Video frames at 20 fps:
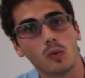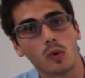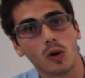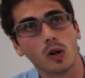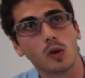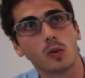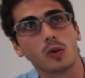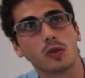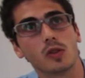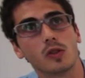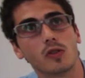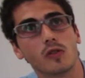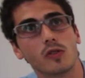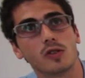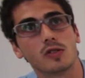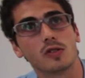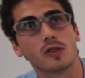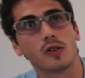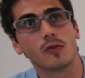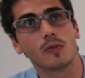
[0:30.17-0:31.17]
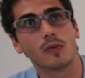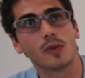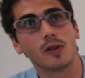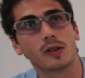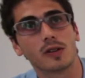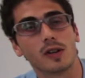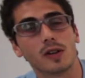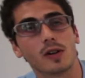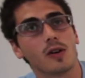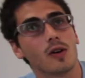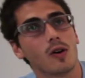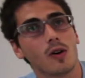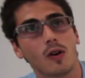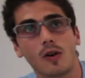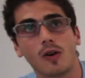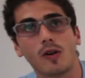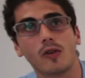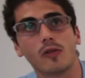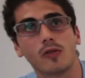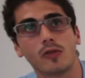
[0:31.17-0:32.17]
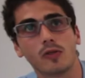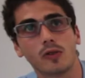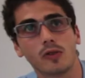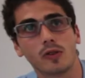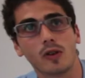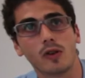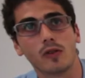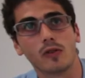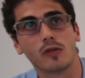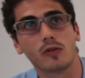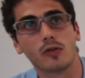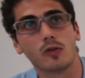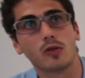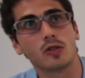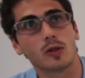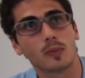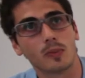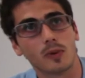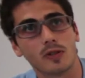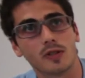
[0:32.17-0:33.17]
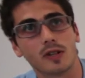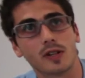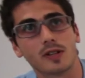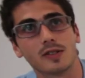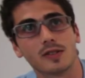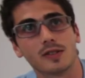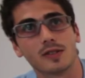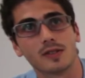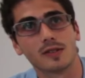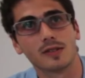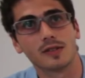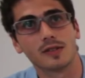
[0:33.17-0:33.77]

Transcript: work with the University of Malta on, on future projects.